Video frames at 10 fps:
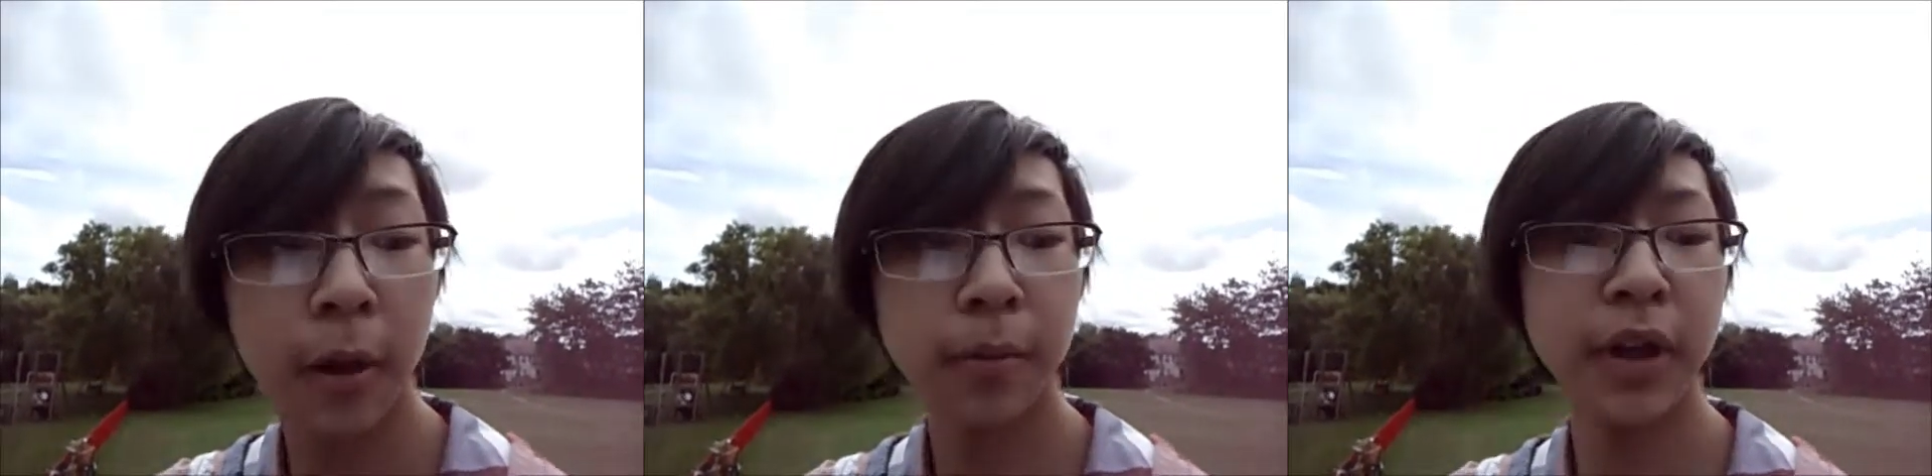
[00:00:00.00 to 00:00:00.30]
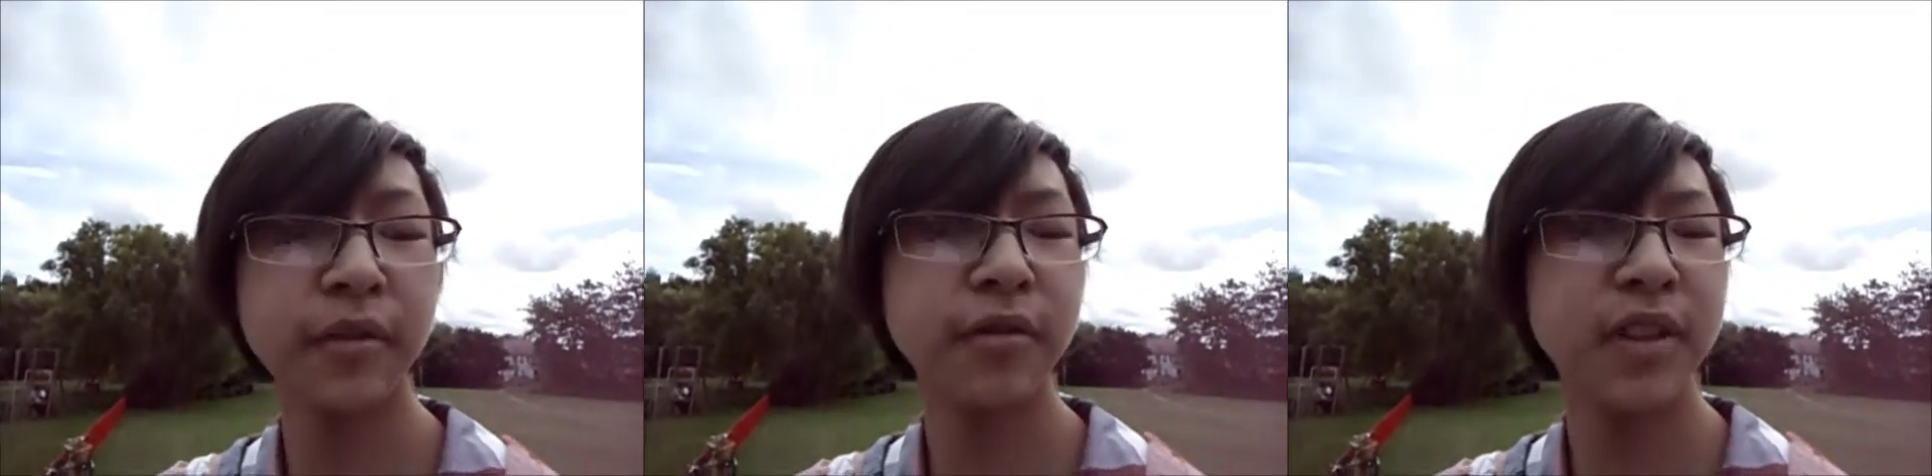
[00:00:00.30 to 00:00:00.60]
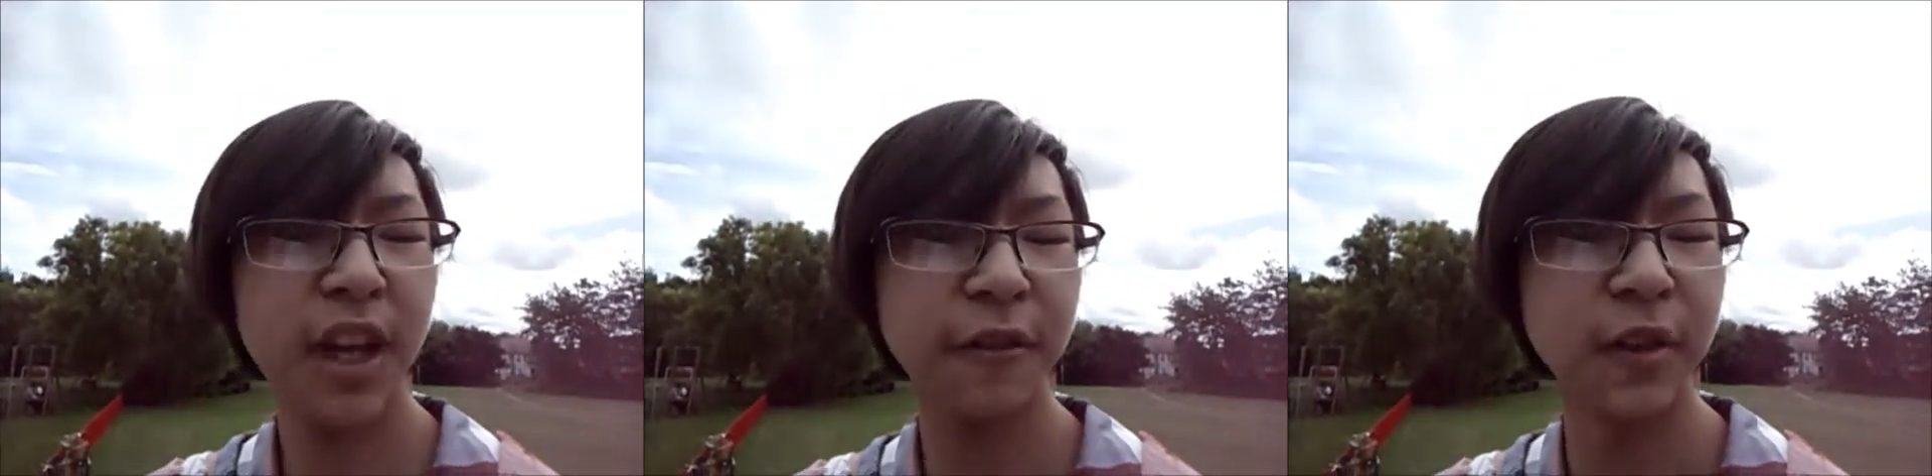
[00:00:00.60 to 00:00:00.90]
but
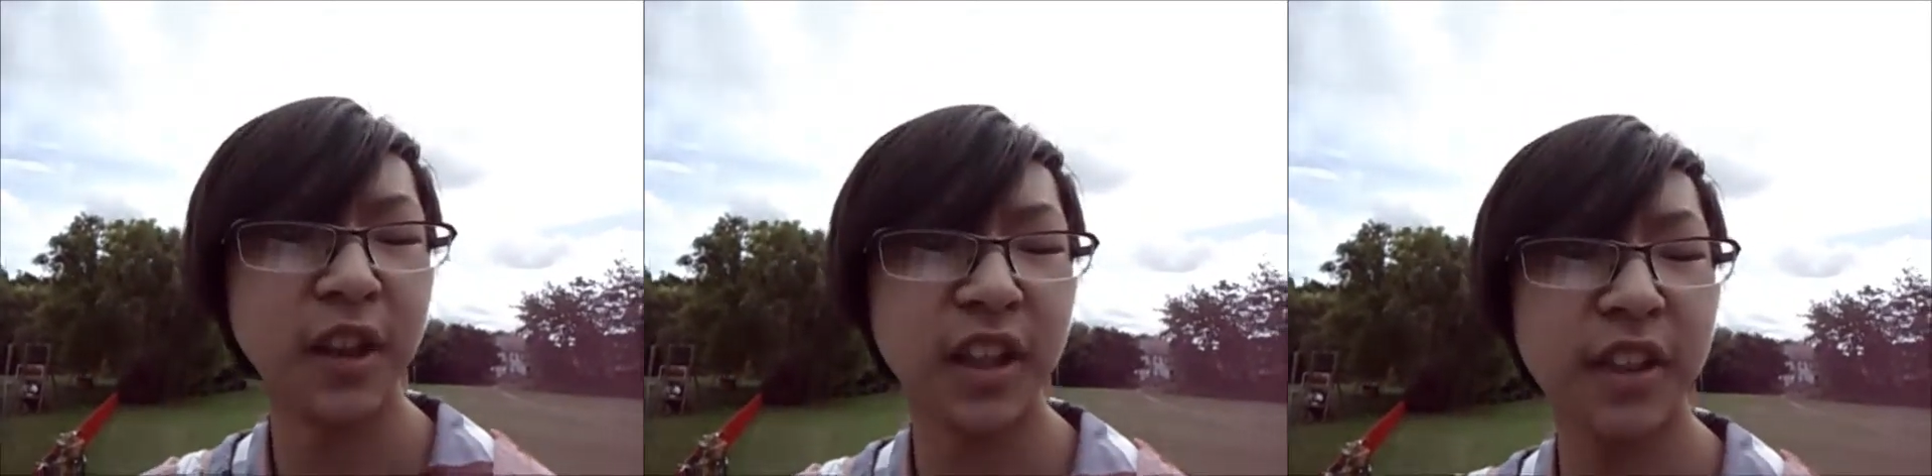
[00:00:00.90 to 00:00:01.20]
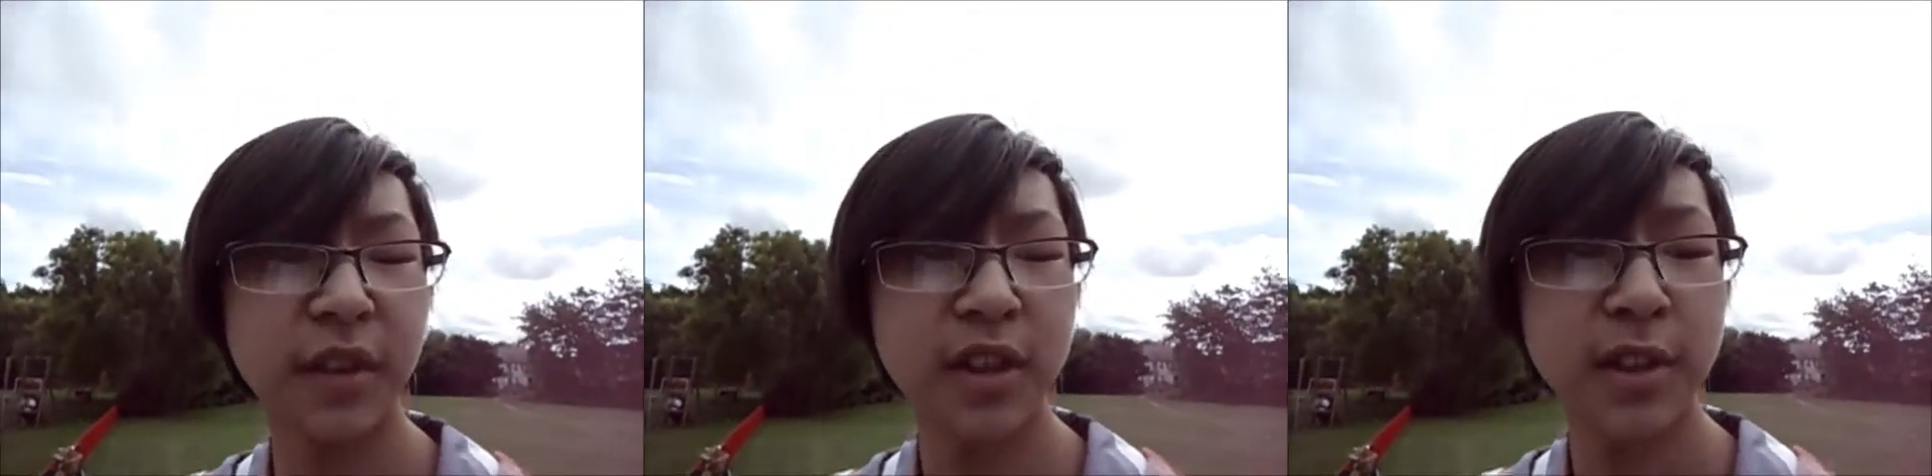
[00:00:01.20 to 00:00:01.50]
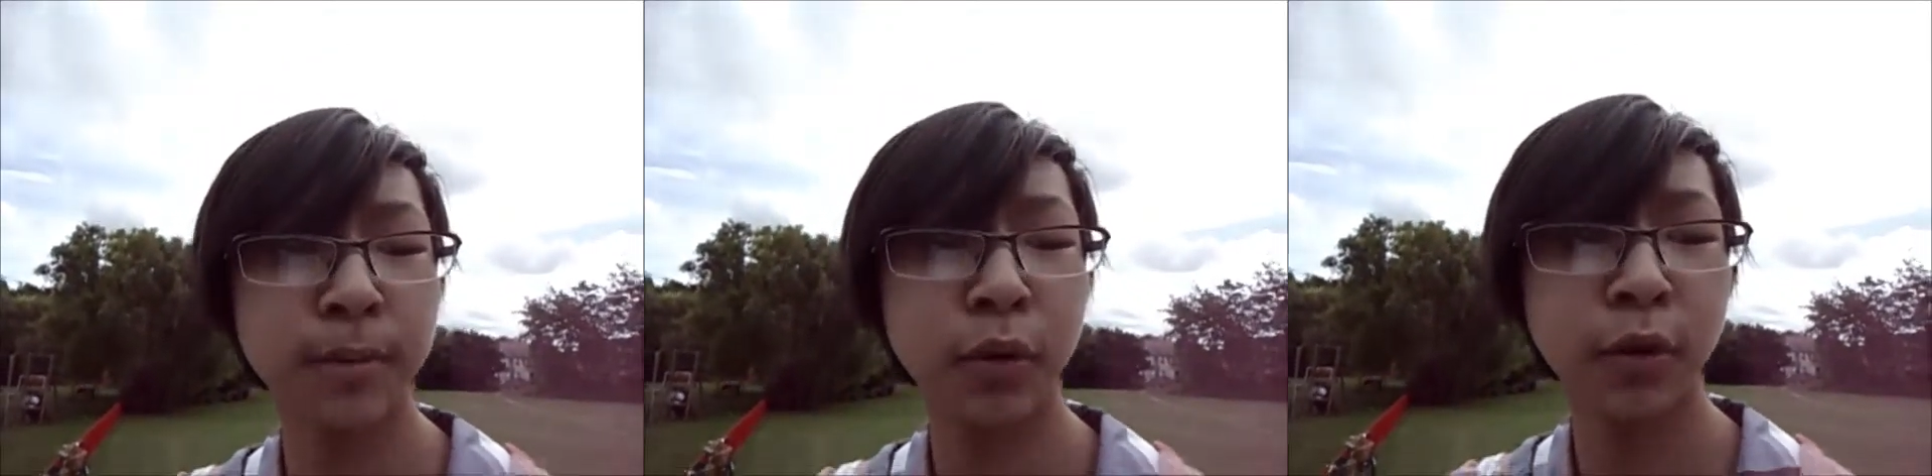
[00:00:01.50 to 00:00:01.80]
definitely giving
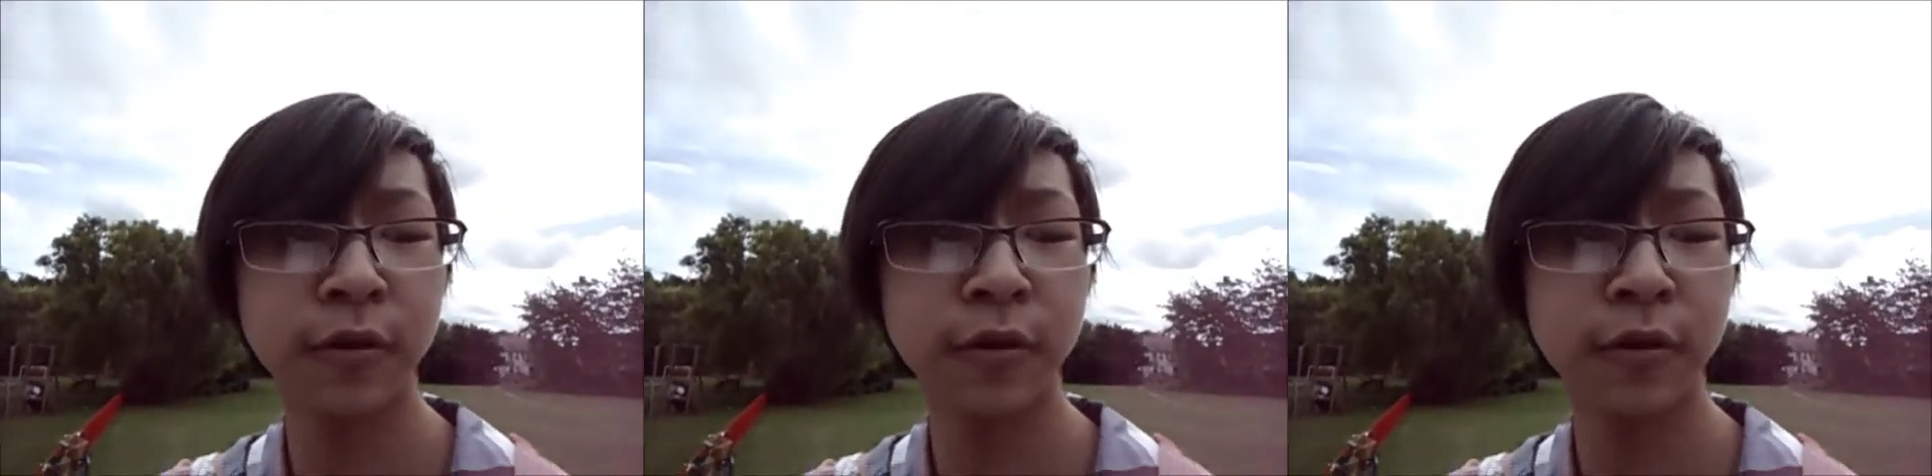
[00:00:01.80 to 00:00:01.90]
some poor